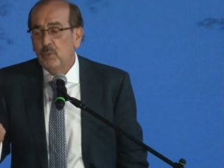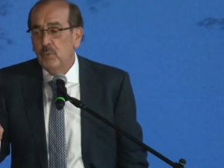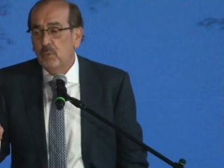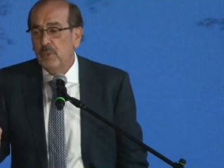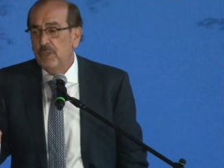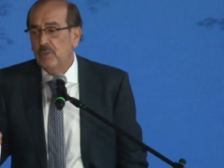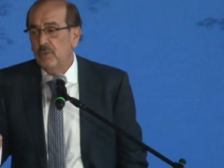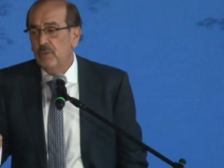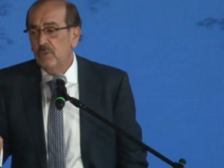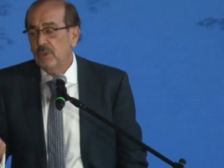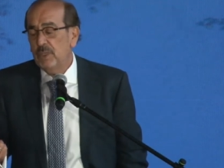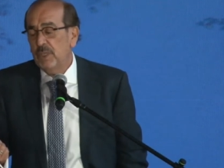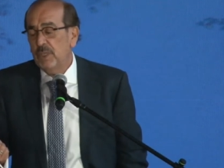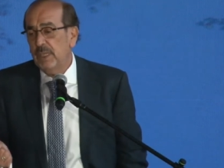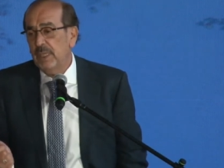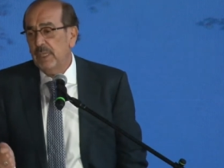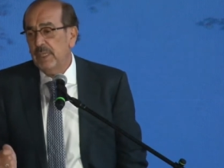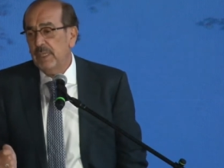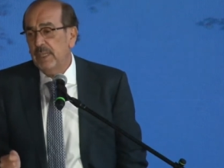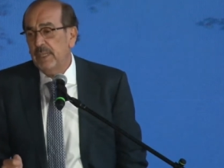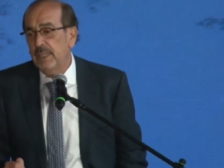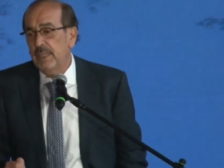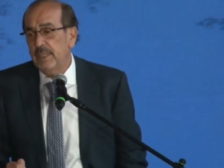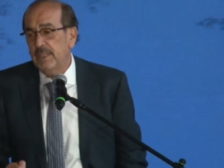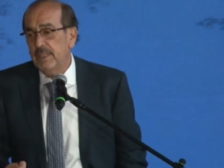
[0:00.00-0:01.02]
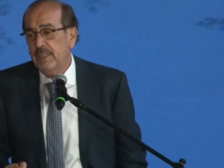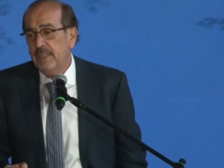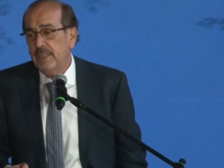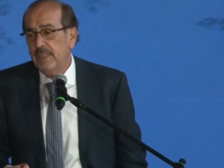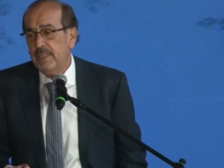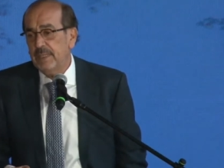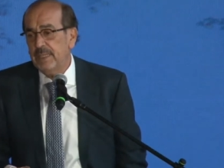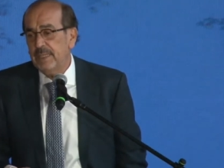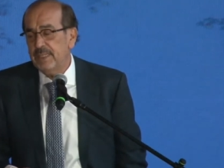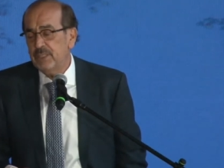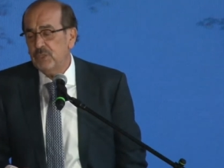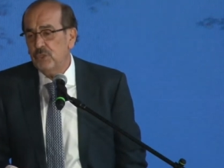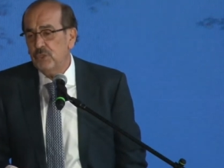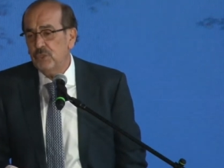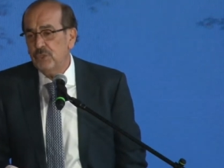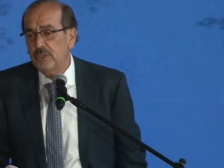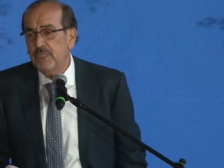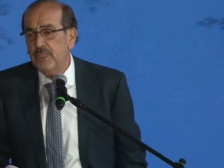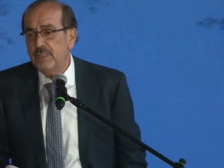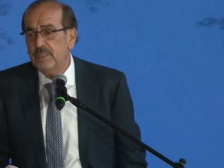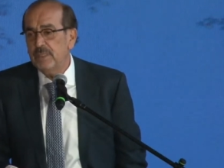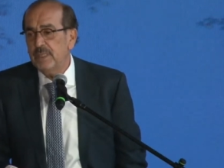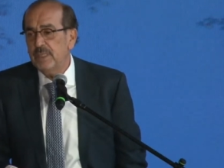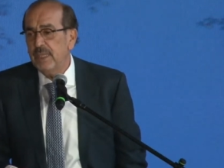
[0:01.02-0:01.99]
to avoid facing the problem
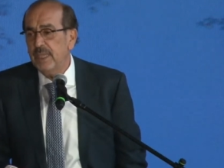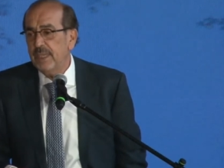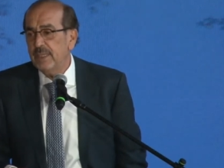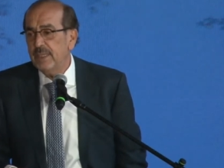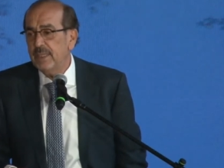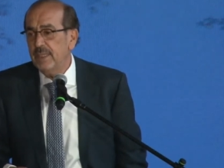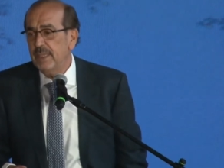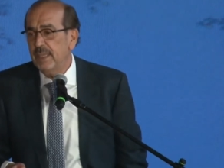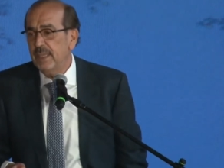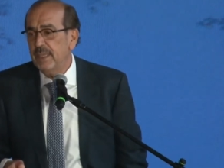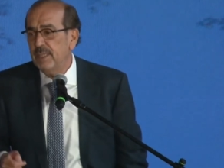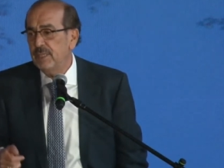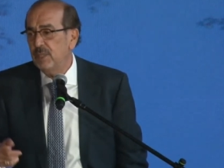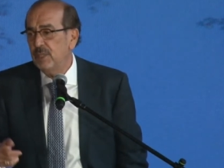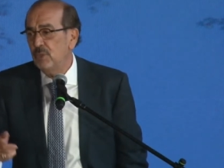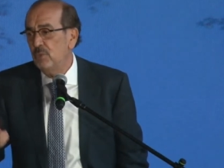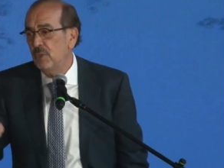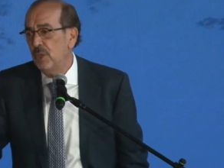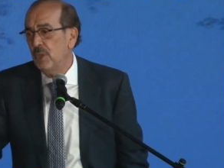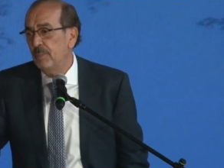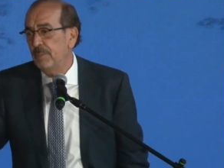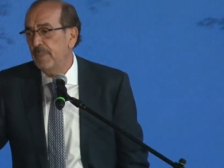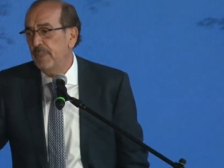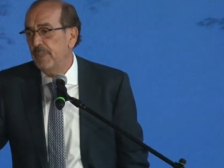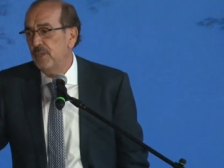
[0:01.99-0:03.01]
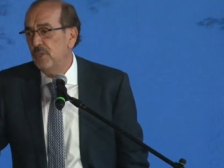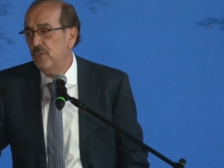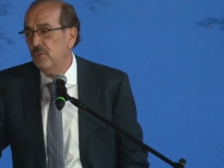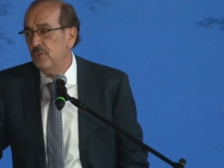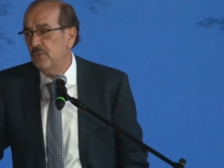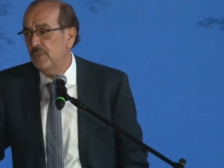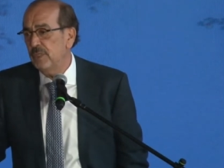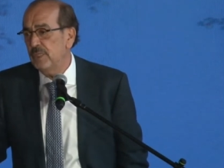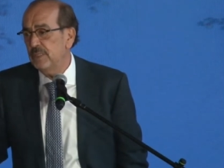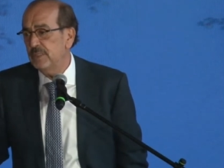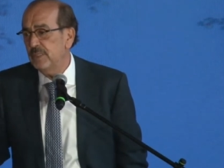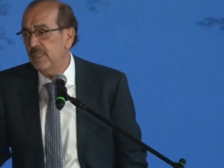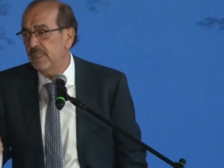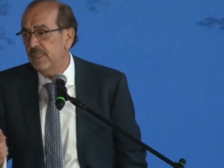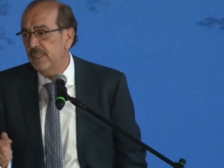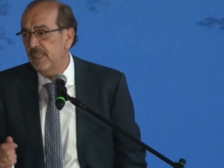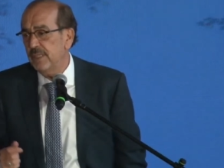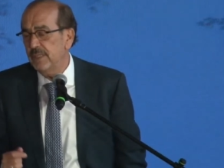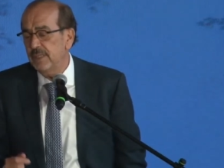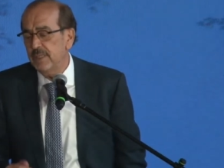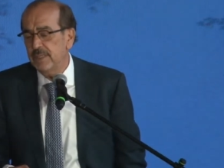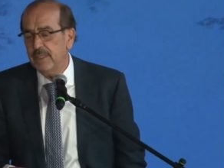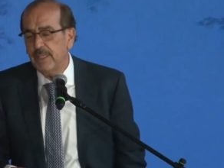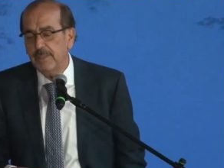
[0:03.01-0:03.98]
directly.
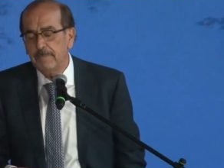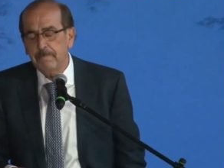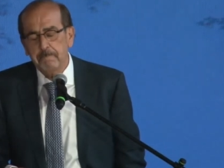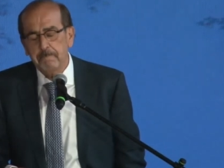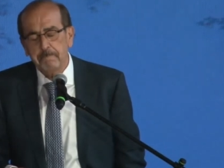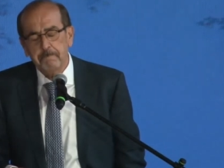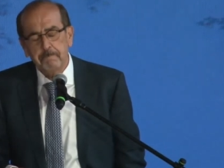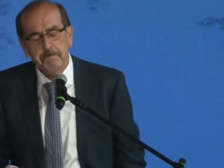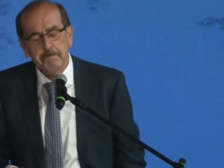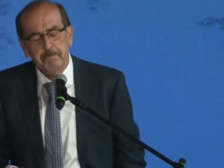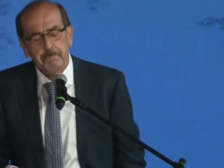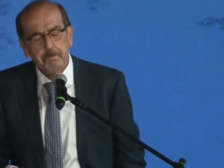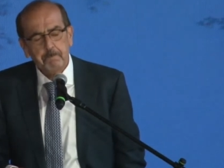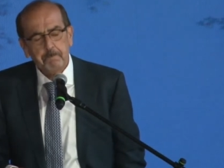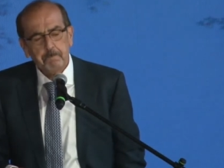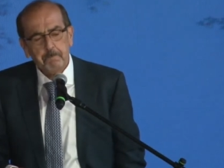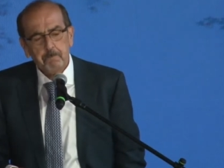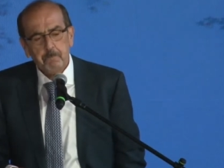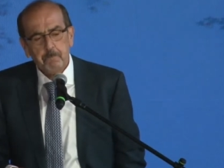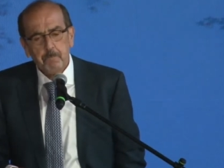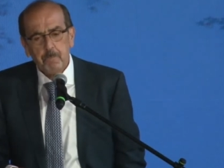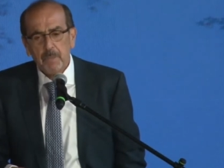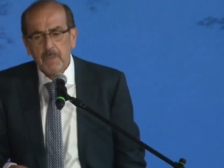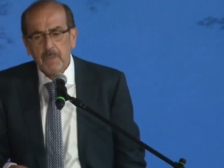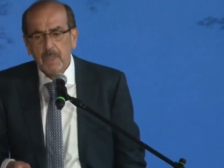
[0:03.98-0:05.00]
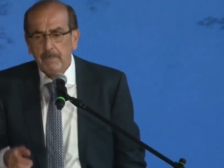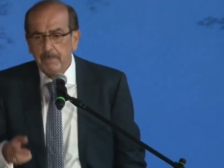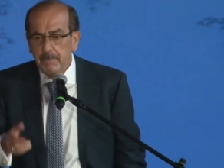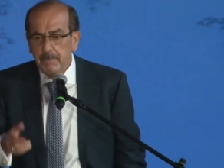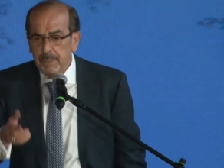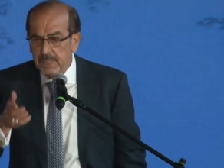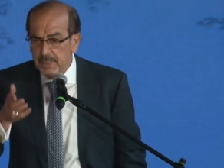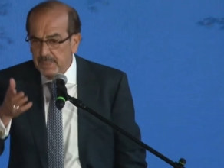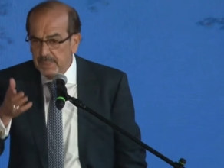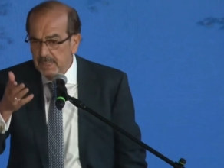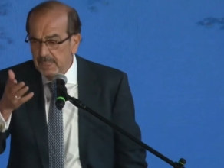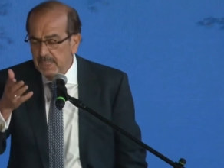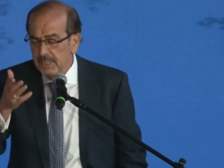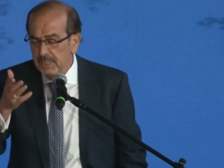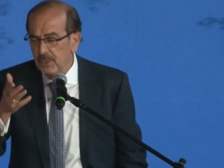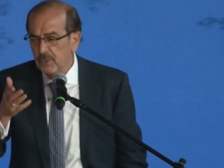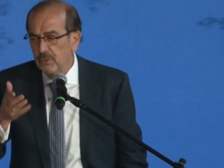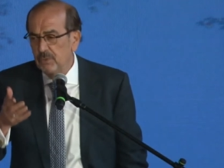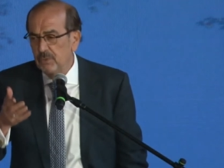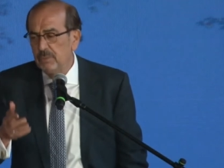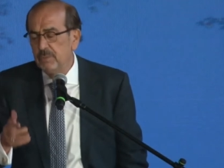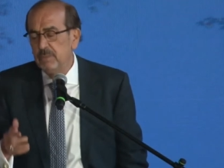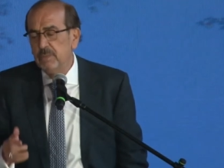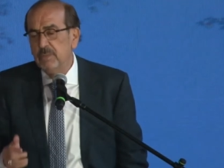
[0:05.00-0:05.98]
The Tysiąc case,
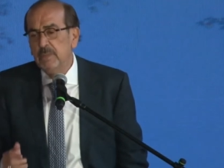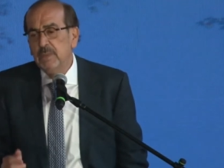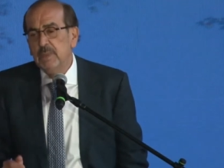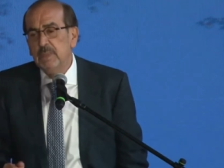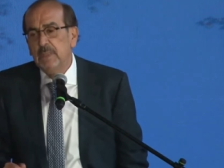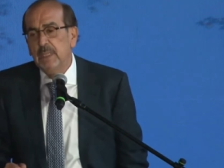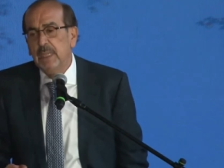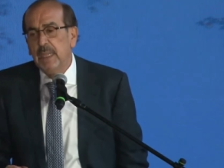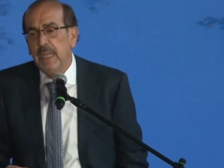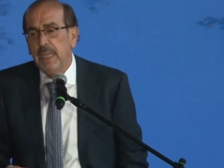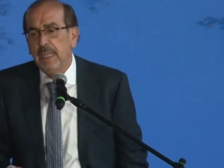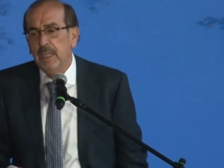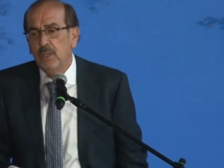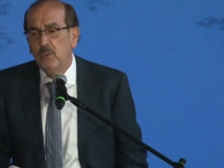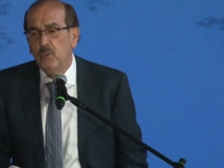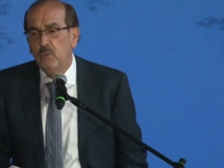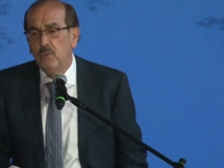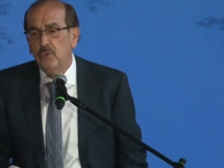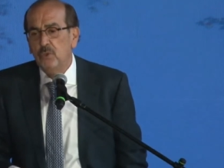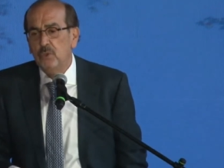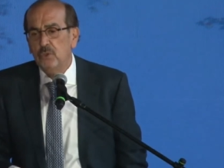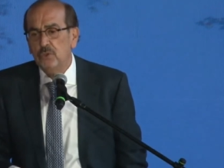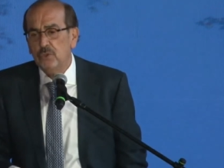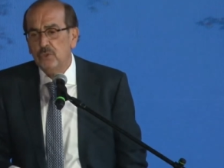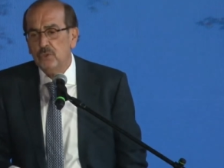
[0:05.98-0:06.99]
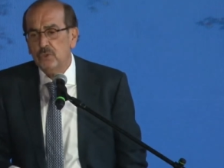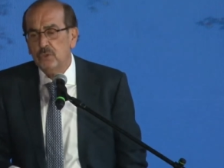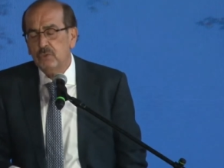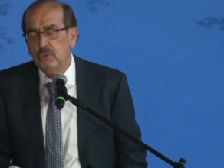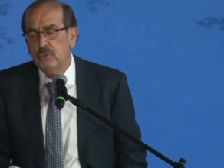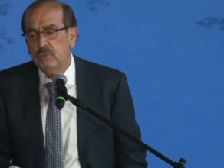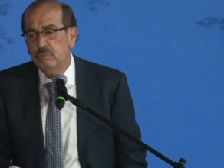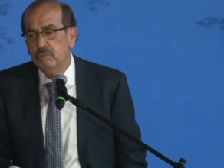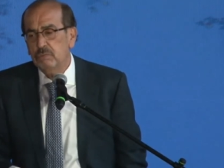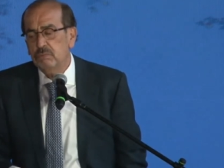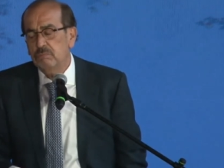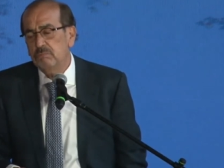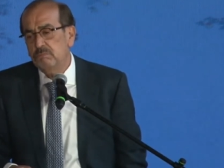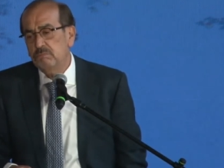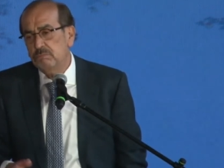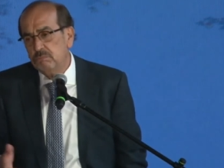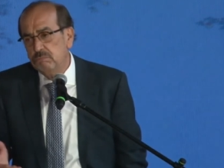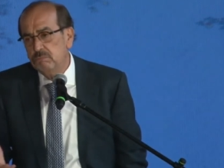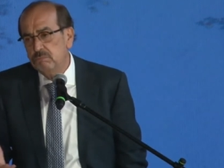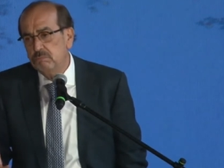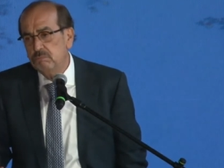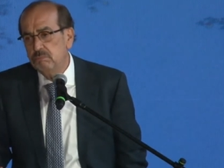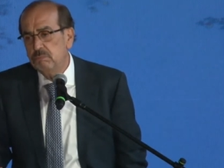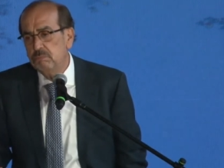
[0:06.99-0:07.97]
in this case,
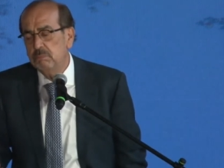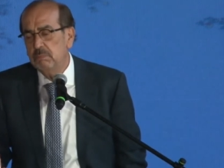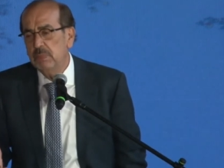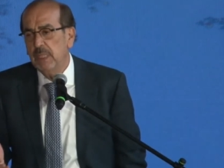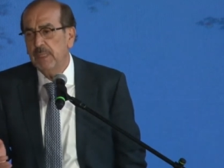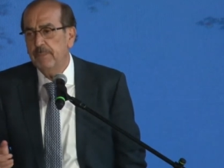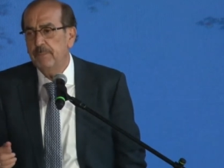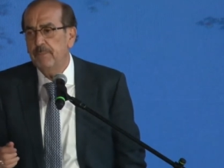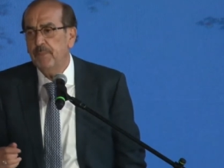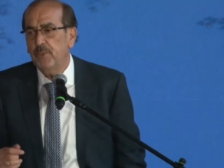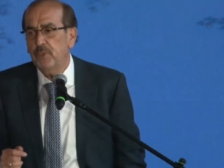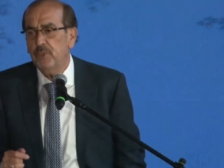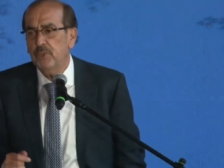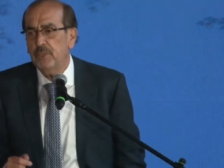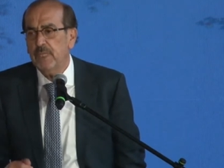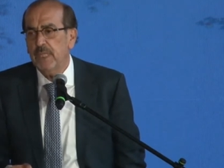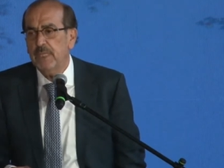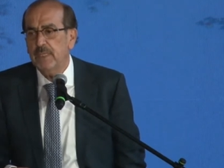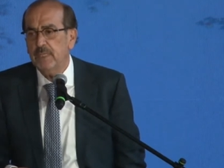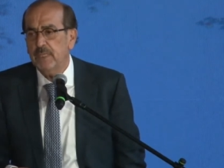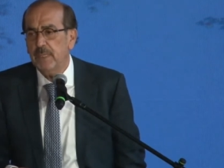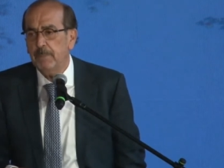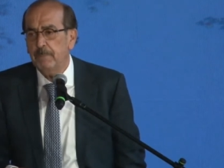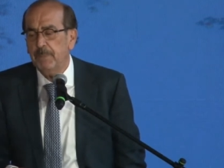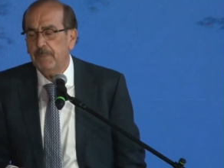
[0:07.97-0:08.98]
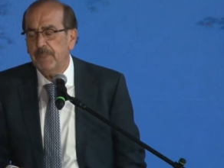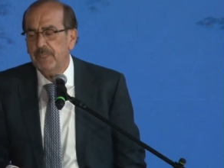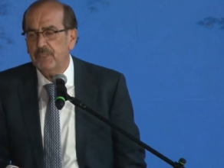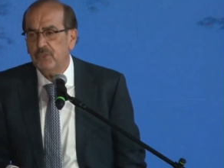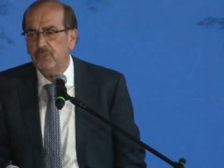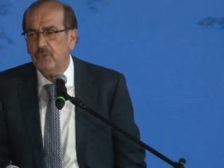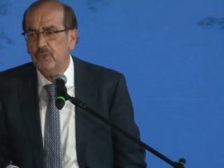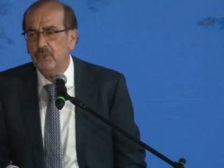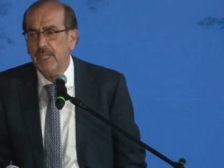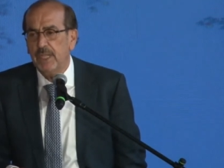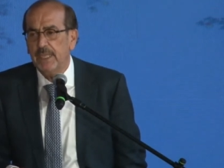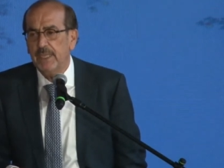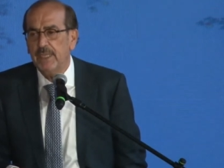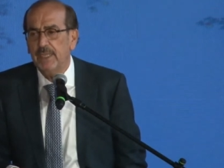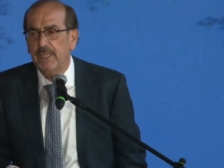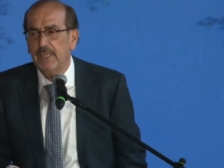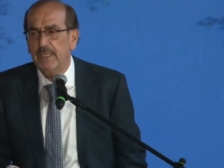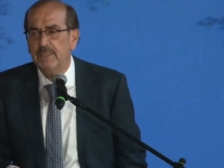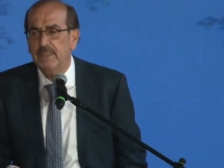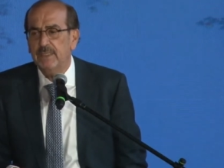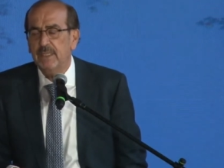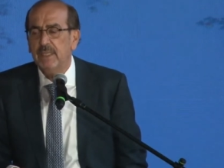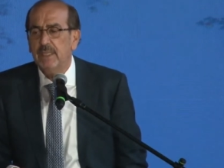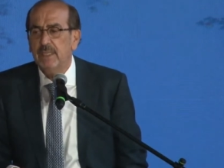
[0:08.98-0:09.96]
I prepared a dissident
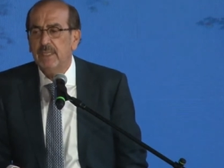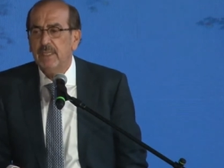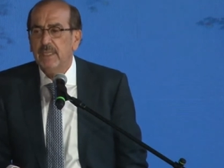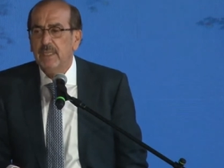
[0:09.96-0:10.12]
opinion,